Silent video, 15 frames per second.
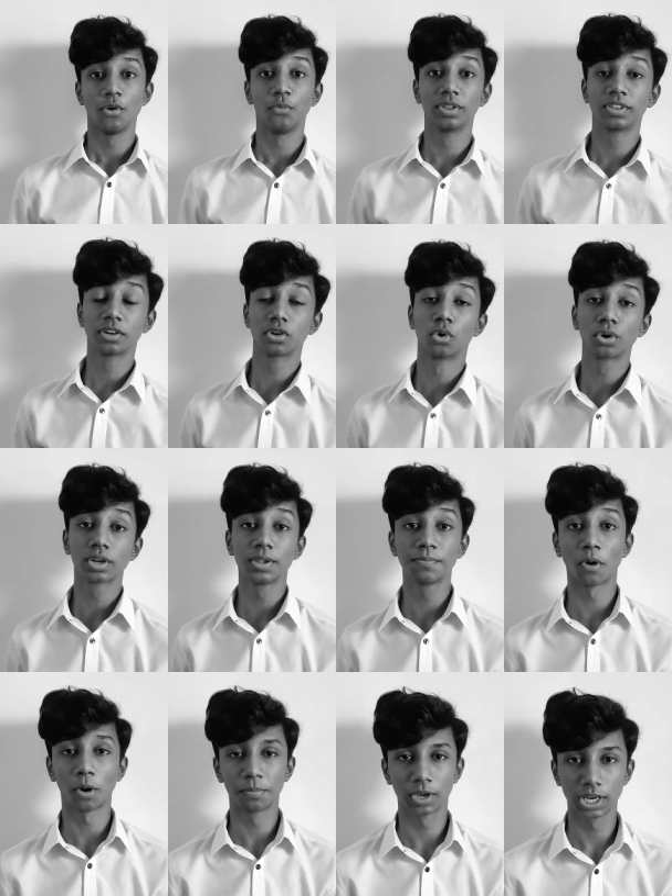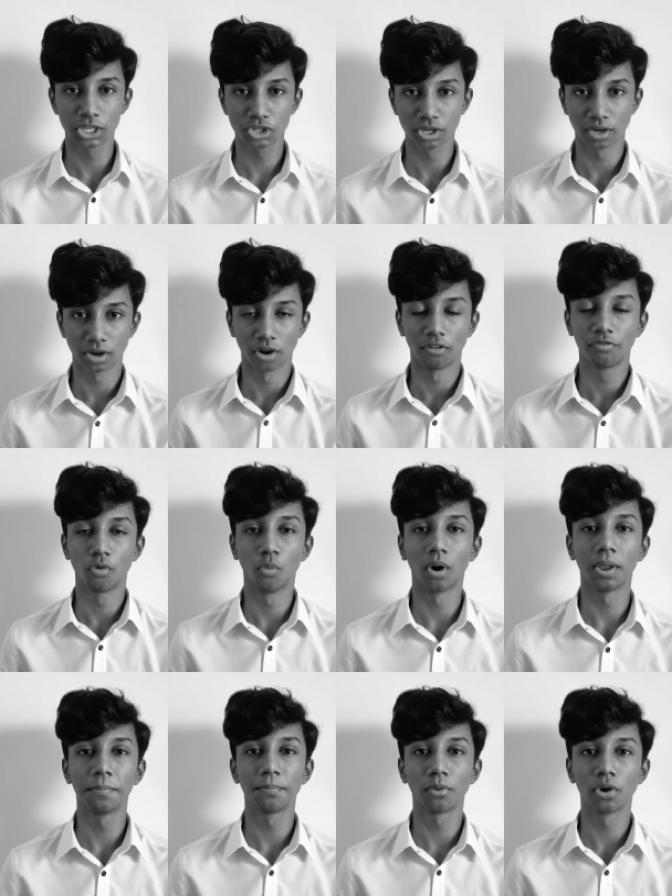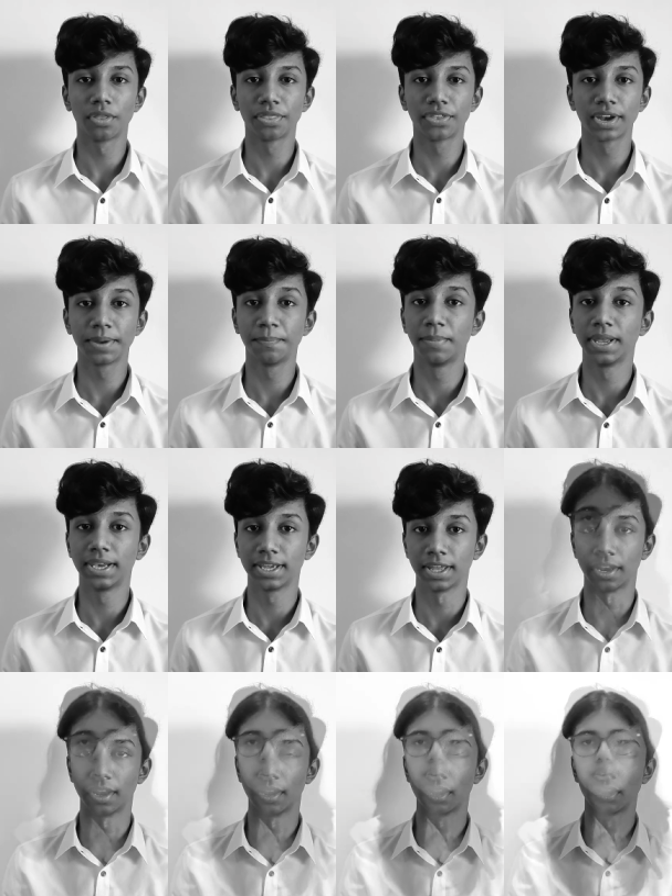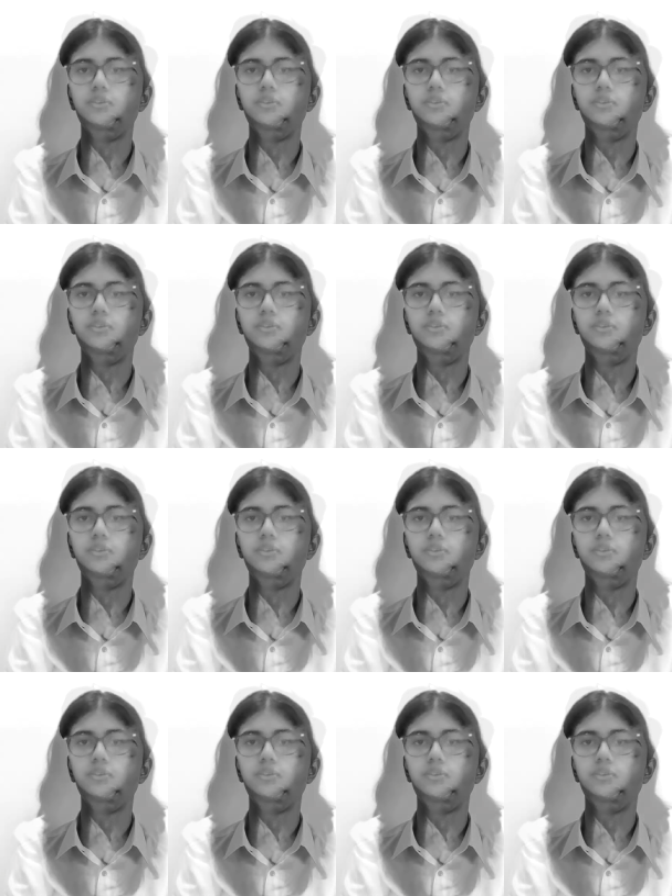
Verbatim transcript: With a total population of 1.3 billion